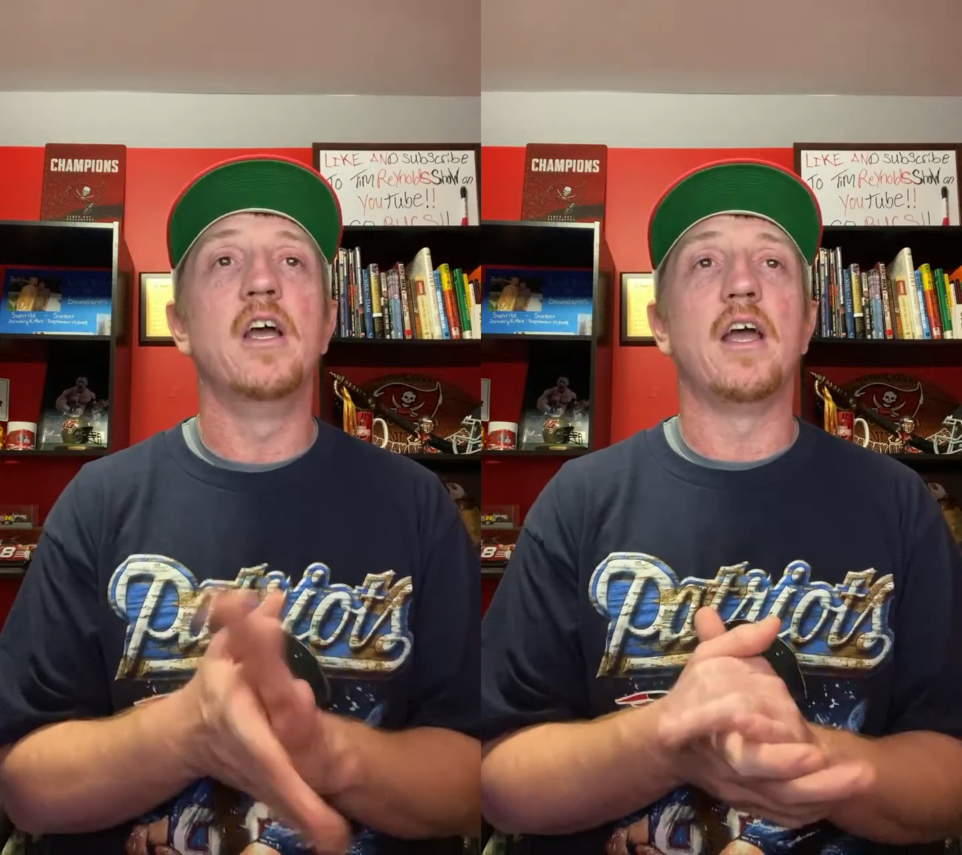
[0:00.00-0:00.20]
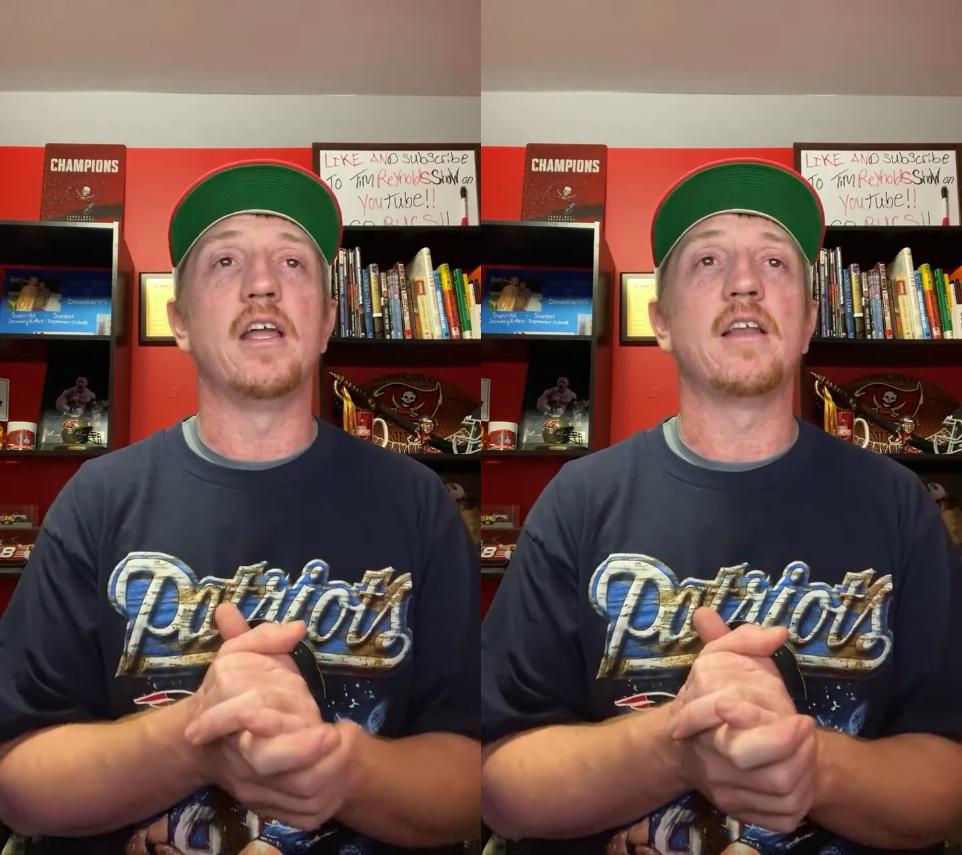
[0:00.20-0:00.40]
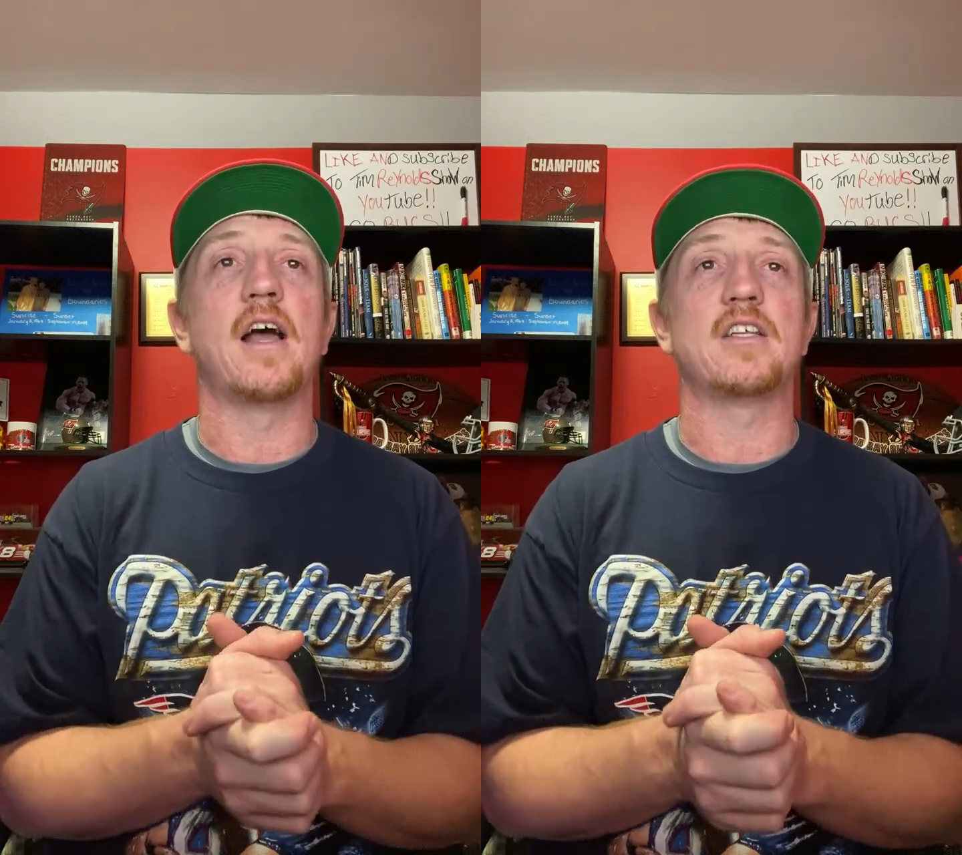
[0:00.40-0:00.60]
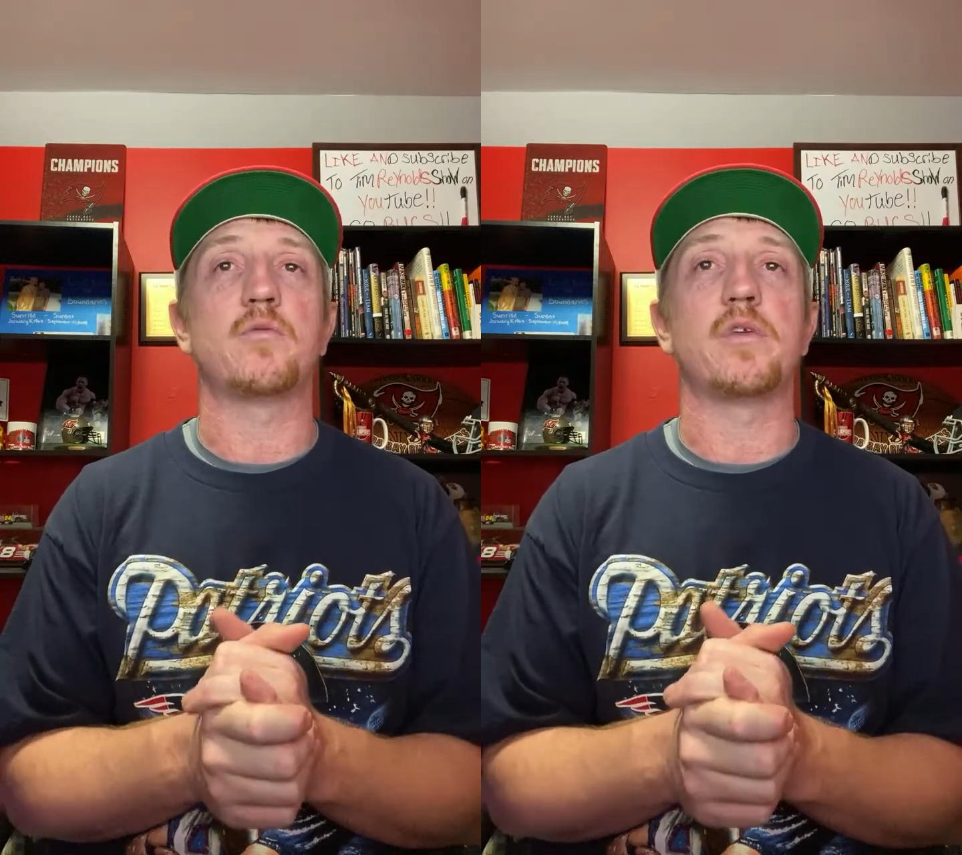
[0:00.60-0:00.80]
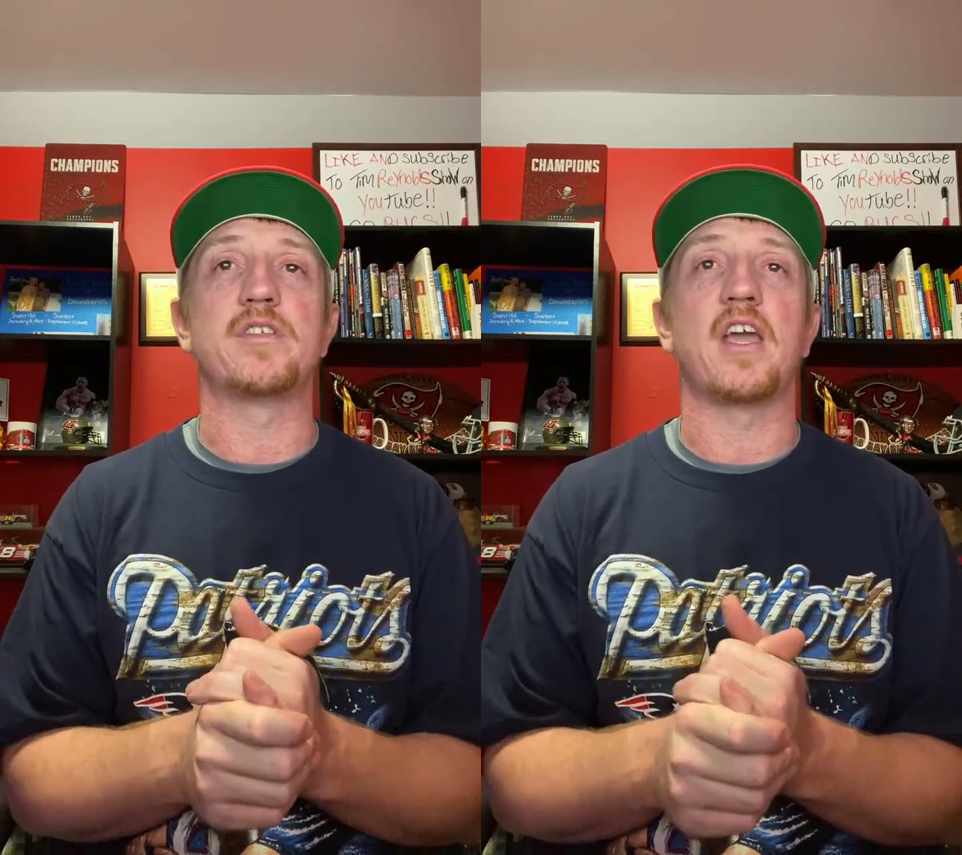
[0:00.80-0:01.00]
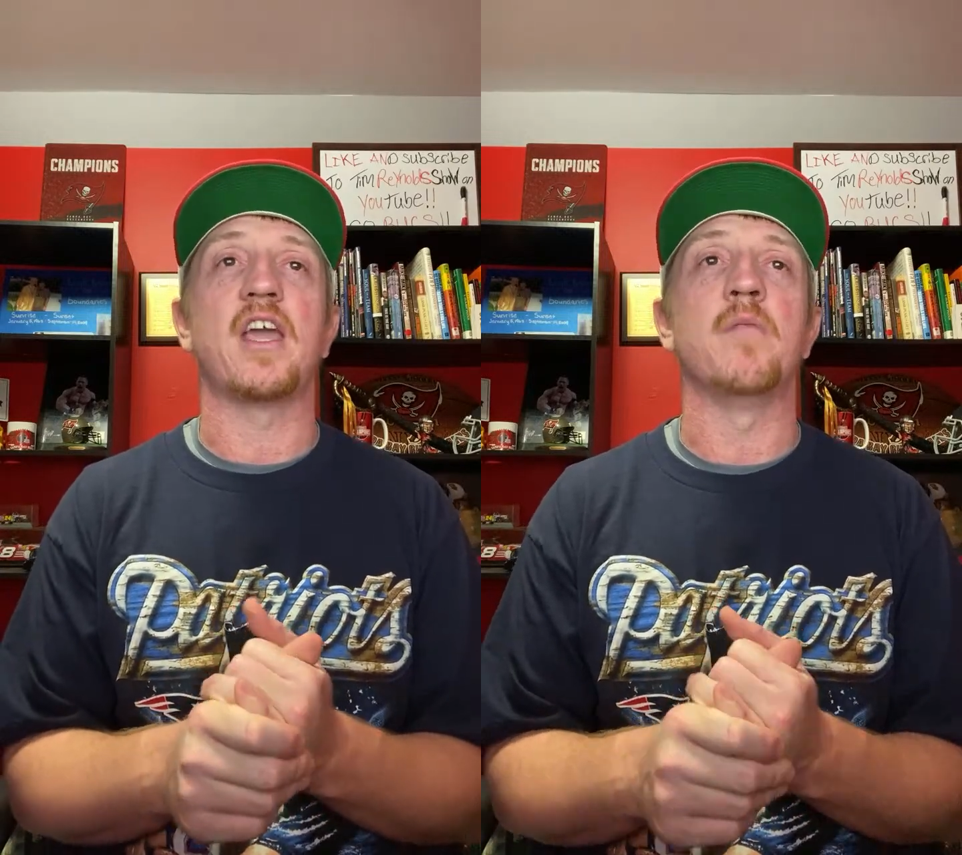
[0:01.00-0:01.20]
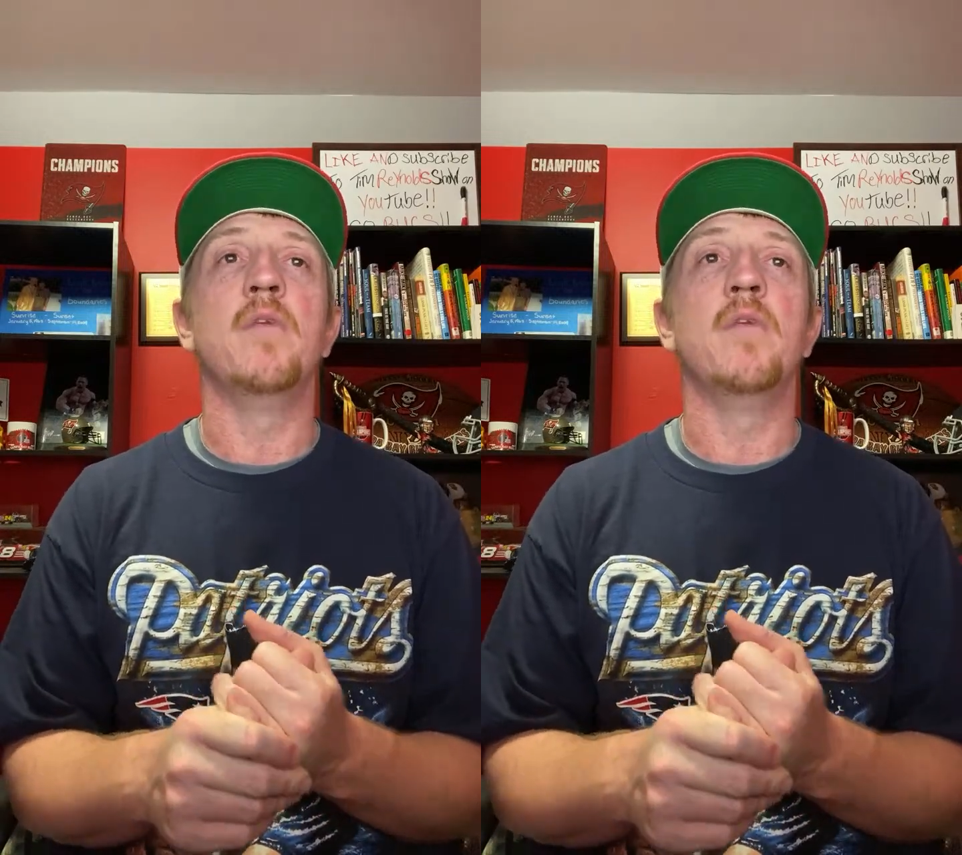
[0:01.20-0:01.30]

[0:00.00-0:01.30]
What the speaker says: in last week's game.